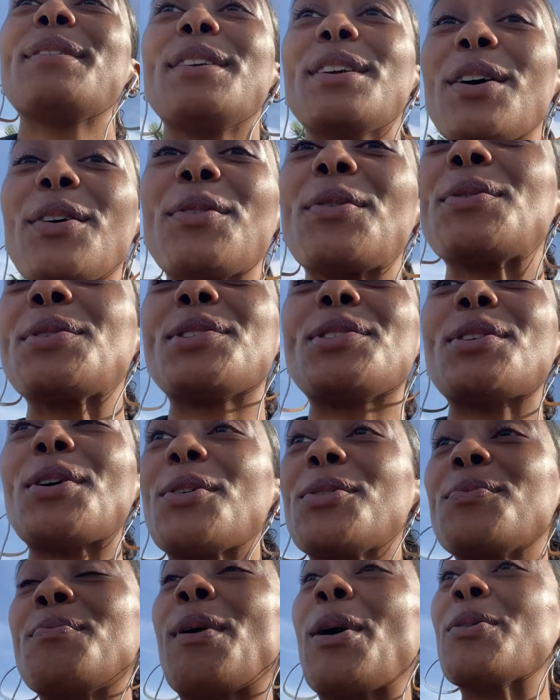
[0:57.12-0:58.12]
Yo, it was
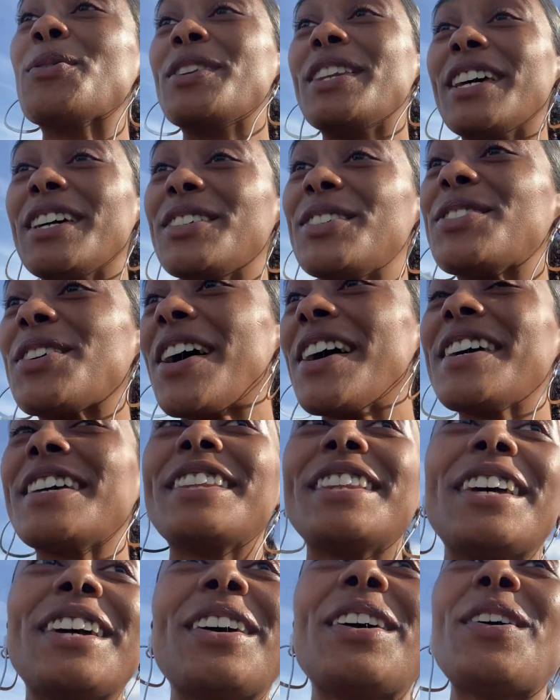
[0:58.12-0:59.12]
so bone dead dry in
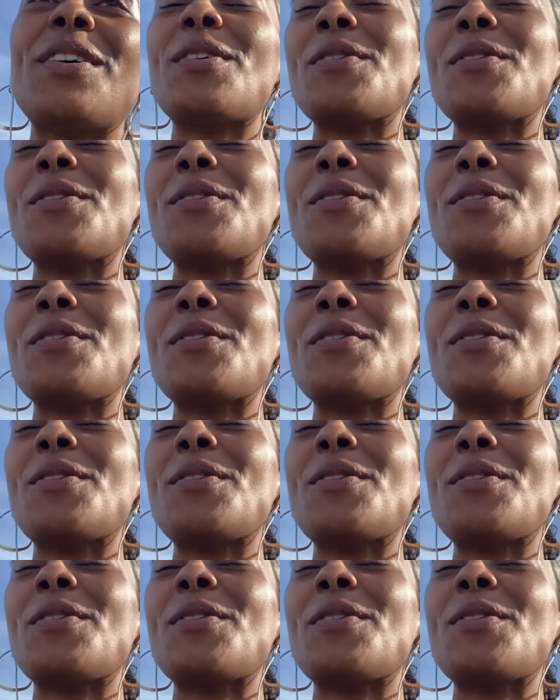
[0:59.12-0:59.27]
there. Oh